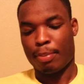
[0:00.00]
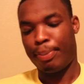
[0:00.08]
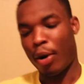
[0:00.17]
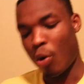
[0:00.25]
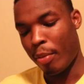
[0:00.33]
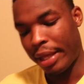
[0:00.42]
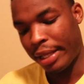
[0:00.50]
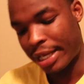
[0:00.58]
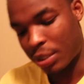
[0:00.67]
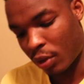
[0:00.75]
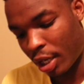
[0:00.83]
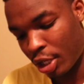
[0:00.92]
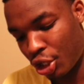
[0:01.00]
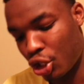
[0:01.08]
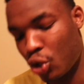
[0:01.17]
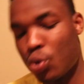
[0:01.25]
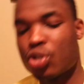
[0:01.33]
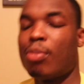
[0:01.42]
pomade. That's what I
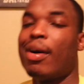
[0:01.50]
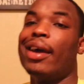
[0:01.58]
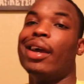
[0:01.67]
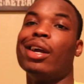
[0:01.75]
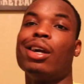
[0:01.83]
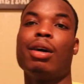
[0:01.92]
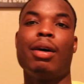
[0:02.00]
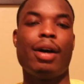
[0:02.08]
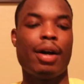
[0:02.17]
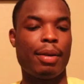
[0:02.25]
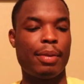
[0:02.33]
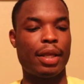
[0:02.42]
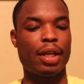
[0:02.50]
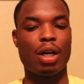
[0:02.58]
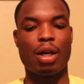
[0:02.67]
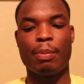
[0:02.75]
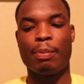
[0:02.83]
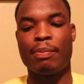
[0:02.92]
use on my hair. I mean,
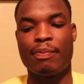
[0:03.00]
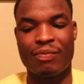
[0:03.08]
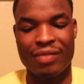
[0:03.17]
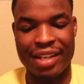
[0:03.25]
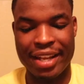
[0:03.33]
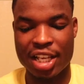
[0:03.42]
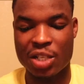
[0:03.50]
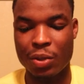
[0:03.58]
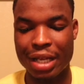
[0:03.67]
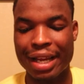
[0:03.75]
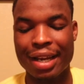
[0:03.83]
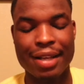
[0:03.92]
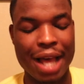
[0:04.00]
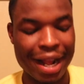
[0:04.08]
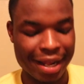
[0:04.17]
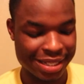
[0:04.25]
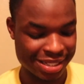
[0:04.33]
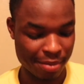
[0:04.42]
next week I
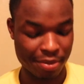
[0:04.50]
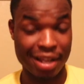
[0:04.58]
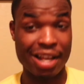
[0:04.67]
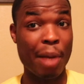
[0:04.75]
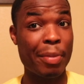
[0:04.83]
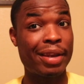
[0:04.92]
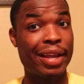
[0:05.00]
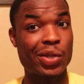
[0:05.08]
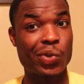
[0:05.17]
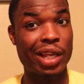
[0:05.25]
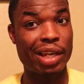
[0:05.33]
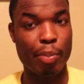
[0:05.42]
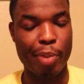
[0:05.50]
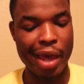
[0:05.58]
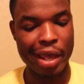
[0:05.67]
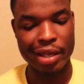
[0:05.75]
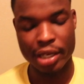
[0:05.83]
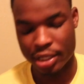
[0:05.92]
got something coming next week in the
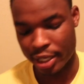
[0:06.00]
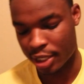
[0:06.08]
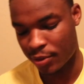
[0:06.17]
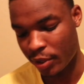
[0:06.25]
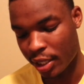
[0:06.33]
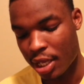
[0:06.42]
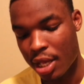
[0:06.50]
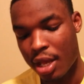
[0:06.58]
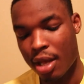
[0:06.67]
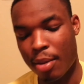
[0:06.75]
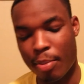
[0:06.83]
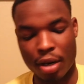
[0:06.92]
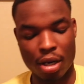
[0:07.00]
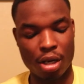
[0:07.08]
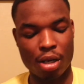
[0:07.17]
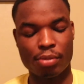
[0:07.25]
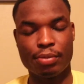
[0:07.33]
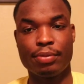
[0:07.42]
package next week. But
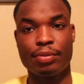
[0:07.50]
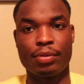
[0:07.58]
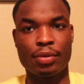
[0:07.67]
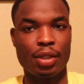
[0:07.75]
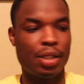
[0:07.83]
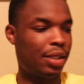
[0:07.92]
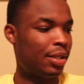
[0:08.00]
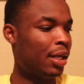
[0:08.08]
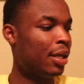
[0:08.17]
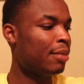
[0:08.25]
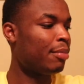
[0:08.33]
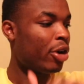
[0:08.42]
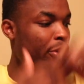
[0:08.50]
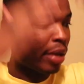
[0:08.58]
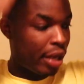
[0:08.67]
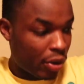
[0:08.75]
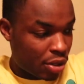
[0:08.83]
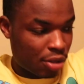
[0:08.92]
damn, bro, you
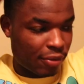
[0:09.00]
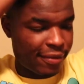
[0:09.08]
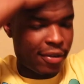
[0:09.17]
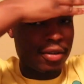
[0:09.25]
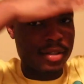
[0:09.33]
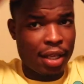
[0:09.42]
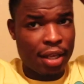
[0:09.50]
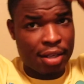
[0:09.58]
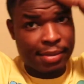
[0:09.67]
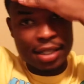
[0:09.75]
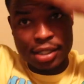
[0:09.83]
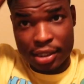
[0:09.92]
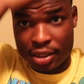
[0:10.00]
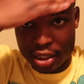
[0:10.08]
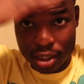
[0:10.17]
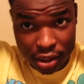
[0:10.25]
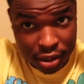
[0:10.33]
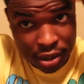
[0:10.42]
making noise on the phone? Damn, brother,
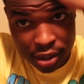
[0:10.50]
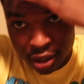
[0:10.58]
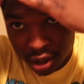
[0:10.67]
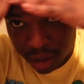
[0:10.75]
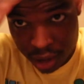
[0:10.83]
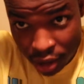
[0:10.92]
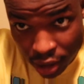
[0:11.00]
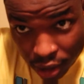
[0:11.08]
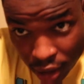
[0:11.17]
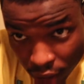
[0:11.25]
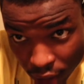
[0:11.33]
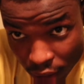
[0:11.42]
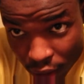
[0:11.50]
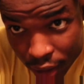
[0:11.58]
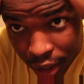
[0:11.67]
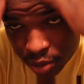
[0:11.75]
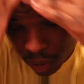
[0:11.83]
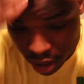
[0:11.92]
shit. Yeah,
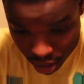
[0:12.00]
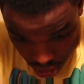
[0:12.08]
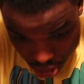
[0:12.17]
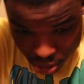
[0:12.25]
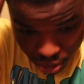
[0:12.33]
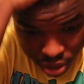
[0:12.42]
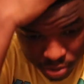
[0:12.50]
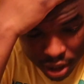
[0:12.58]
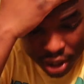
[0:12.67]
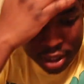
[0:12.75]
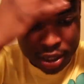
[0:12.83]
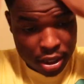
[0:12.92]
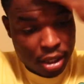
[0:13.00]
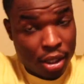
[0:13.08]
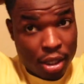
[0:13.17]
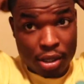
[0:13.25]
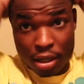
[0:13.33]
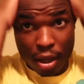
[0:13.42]
that's what I use, man.
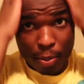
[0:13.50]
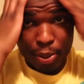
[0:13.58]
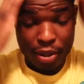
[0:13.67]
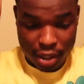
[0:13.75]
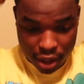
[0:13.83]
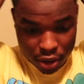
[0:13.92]
I put a